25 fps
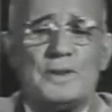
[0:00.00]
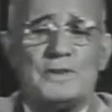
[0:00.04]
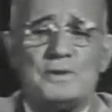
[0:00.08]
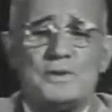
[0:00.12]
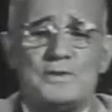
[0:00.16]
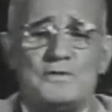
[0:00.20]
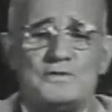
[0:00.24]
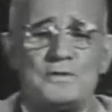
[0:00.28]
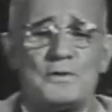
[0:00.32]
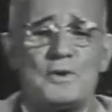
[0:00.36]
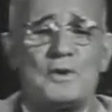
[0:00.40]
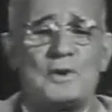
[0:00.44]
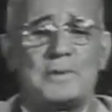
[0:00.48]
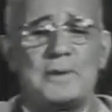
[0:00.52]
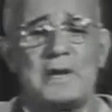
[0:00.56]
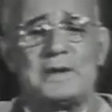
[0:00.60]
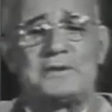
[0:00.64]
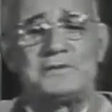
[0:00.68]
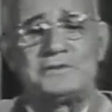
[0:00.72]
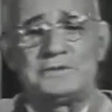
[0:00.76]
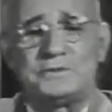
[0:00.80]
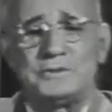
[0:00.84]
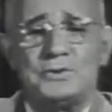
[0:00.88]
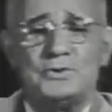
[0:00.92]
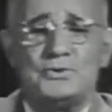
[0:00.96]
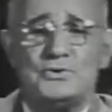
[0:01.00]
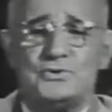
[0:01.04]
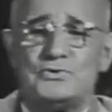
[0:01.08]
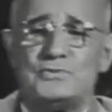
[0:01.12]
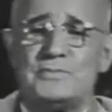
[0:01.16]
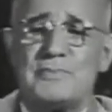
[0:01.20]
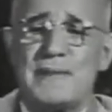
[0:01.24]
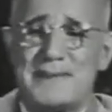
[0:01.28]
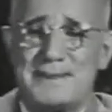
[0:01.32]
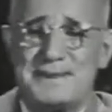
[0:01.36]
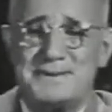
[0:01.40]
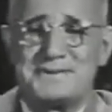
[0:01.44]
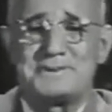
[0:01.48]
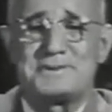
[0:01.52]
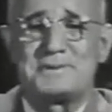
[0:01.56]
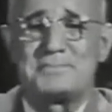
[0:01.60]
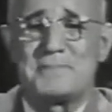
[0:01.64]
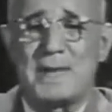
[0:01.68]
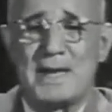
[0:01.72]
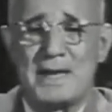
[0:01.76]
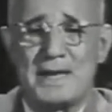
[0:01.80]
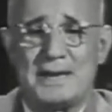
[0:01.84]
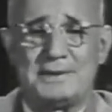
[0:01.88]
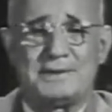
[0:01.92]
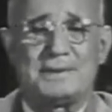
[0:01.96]
When you form a true
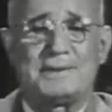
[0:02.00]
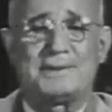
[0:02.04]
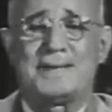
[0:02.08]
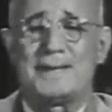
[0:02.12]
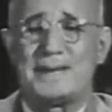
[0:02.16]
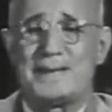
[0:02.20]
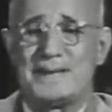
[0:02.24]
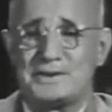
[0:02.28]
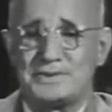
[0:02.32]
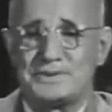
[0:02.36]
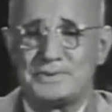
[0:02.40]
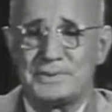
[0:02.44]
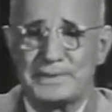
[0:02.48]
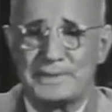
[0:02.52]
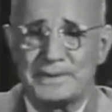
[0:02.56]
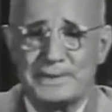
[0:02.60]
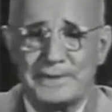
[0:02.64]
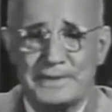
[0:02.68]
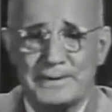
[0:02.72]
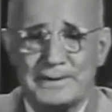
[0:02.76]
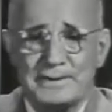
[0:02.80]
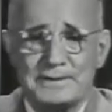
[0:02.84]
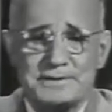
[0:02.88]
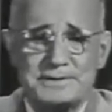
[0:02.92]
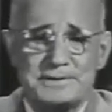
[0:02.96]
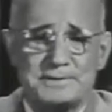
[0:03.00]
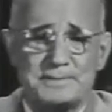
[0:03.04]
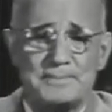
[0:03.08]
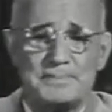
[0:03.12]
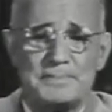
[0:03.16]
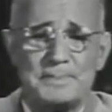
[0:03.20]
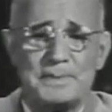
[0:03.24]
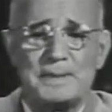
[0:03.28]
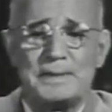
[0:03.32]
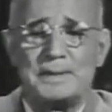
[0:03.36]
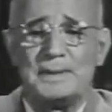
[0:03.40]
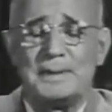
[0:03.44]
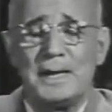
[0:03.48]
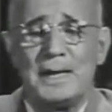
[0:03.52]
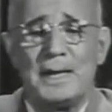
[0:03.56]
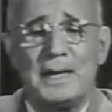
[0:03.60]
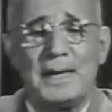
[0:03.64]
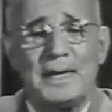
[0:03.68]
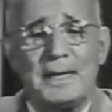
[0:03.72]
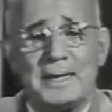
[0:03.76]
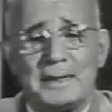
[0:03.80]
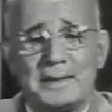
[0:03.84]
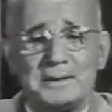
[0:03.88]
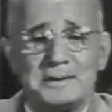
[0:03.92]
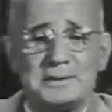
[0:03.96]
mastermind alliance with others
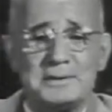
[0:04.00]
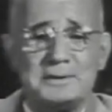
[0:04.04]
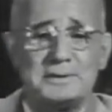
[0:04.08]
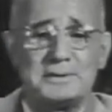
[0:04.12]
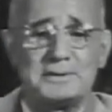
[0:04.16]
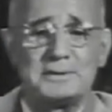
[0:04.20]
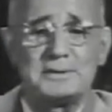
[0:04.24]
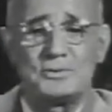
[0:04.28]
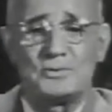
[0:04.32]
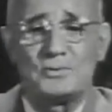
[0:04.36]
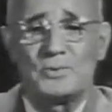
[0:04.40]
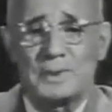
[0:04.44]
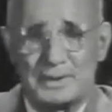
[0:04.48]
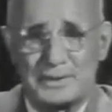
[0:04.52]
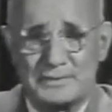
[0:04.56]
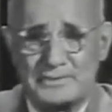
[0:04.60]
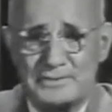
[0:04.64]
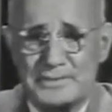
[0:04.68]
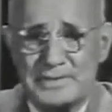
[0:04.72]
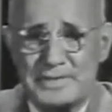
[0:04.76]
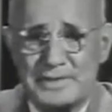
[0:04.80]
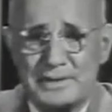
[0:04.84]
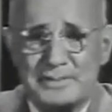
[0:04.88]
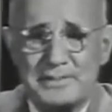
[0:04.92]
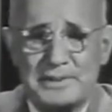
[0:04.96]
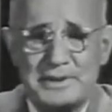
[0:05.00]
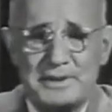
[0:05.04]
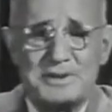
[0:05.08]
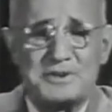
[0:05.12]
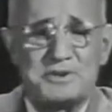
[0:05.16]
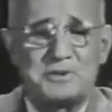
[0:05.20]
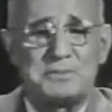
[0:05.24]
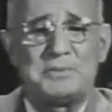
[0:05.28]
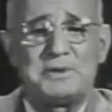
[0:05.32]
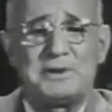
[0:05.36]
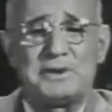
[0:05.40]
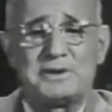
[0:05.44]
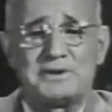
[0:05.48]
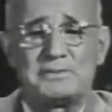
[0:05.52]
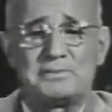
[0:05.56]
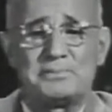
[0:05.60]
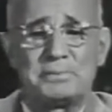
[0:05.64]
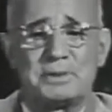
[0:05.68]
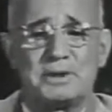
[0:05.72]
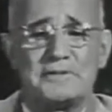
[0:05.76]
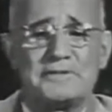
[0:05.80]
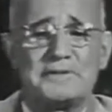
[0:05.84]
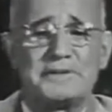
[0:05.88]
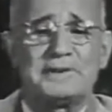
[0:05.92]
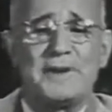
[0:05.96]
and work with them in a
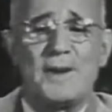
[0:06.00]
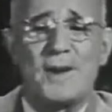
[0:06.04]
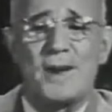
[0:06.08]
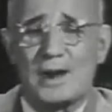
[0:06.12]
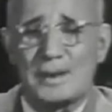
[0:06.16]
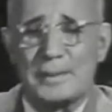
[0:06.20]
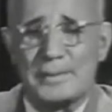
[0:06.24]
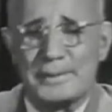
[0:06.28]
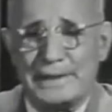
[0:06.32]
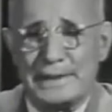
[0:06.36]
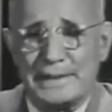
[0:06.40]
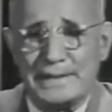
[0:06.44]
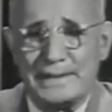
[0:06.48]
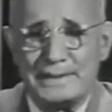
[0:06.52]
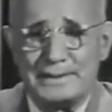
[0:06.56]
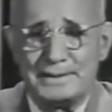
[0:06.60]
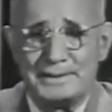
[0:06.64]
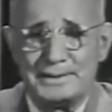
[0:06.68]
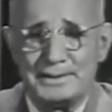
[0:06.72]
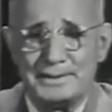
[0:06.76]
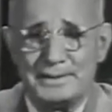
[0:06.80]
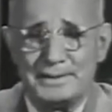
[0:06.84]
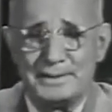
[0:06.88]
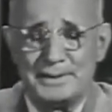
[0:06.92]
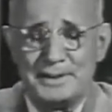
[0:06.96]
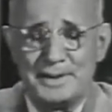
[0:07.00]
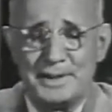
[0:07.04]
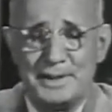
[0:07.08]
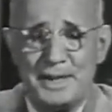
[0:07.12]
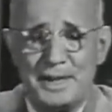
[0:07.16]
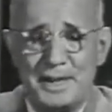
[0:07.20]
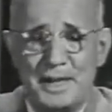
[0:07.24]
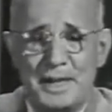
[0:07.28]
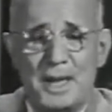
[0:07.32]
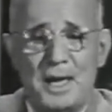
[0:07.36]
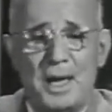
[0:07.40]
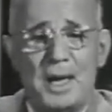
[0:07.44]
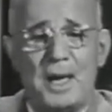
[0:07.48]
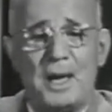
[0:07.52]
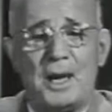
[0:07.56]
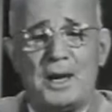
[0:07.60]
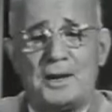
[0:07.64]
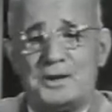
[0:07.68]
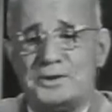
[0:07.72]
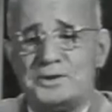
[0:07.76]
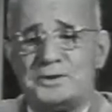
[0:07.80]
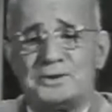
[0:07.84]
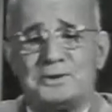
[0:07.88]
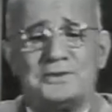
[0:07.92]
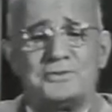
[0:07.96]
spirit of perfect harmony,
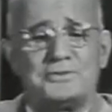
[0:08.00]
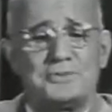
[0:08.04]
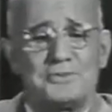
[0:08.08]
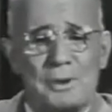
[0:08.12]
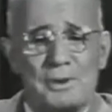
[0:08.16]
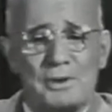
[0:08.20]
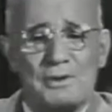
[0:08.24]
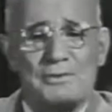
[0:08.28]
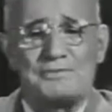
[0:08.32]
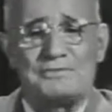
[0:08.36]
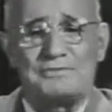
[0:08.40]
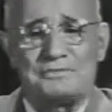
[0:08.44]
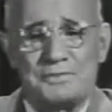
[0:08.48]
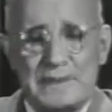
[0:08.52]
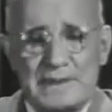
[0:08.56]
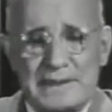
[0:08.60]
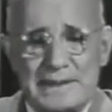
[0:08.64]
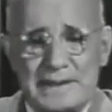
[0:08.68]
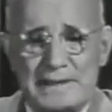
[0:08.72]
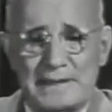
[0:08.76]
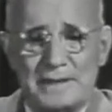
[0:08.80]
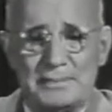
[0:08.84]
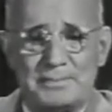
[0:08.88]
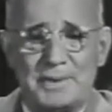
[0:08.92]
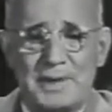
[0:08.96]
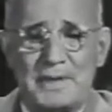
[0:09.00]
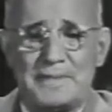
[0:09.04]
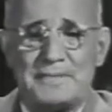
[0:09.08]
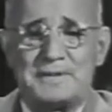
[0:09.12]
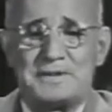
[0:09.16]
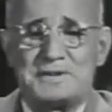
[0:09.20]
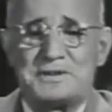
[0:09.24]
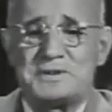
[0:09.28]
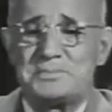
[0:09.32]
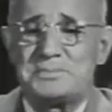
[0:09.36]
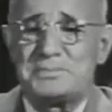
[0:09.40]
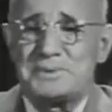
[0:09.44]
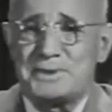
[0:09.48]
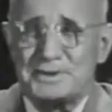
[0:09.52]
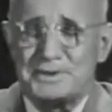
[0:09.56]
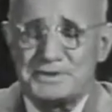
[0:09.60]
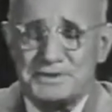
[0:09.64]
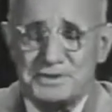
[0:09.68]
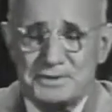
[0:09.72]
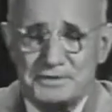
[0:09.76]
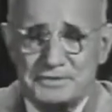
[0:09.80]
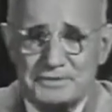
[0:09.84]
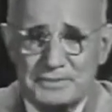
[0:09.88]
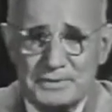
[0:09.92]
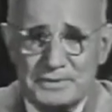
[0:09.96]
you can draw freely upon the
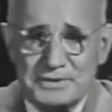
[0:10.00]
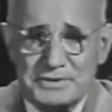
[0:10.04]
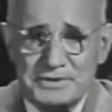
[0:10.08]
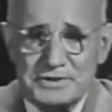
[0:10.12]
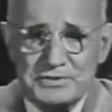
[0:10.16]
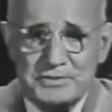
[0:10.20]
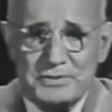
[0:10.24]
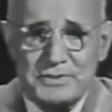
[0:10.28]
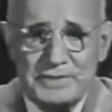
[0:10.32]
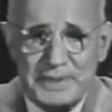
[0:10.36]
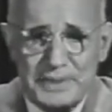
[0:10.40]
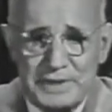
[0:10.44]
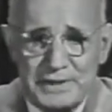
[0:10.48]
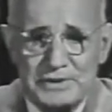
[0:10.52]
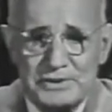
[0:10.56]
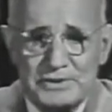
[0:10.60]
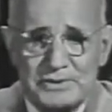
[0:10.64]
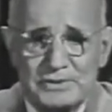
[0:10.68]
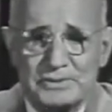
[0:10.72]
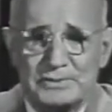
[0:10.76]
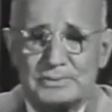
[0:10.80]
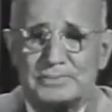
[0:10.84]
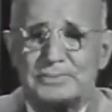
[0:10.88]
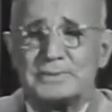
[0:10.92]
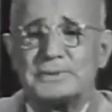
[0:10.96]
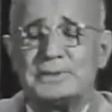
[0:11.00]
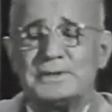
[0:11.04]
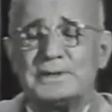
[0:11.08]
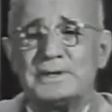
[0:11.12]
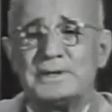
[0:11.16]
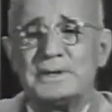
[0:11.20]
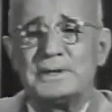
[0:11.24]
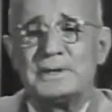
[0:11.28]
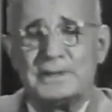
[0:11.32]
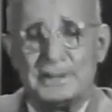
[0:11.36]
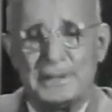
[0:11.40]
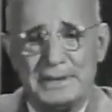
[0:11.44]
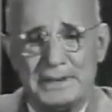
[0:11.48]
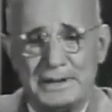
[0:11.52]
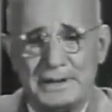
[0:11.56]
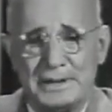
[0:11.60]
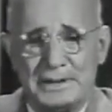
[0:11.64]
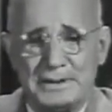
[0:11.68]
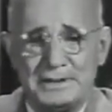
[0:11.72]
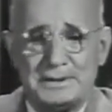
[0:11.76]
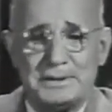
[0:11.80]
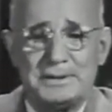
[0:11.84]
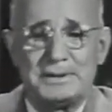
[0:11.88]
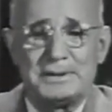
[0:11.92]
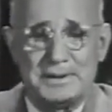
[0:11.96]
spiritual forces within you
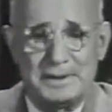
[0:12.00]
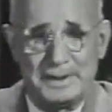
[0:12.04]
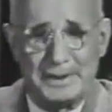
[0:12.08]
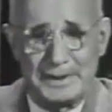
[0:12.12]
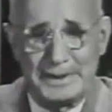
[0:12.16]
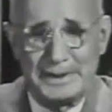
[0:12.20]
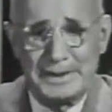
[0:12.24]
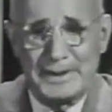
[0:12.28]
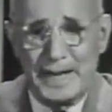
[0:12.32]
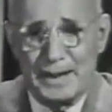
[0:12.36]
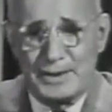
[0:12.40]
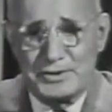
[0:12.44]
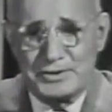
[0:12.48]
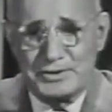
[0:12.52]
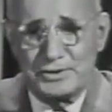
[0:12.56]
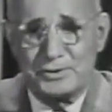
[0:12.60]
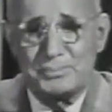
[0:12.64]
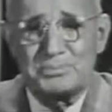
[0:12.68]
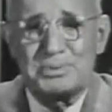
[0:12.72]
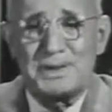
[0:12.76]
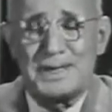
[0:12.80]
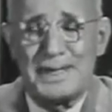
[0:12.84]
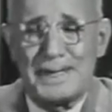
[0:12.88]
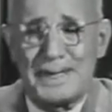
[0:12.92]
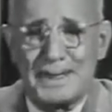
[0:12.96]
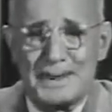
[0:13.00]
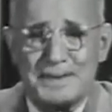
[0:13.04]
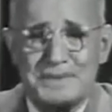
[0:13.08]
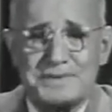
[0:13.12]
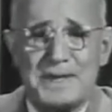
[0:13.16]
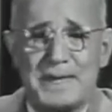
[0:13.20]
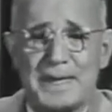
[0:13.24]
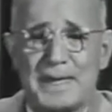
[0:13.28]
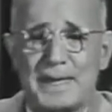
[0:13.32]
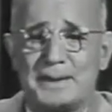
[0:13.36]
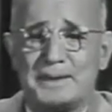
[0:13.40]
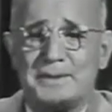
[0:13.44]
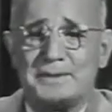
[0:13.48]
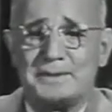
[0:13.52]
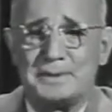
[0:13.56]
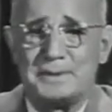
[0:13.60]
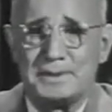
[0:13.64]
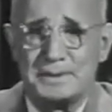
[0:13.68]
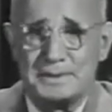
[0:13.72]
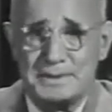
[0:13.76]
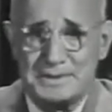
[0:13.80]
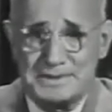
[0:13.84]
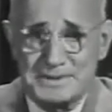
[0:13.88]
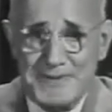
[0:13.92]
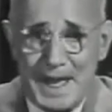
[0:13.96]
in carrying out your plans
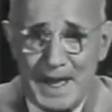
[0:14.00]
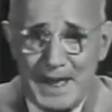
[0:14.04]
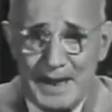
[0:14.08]
and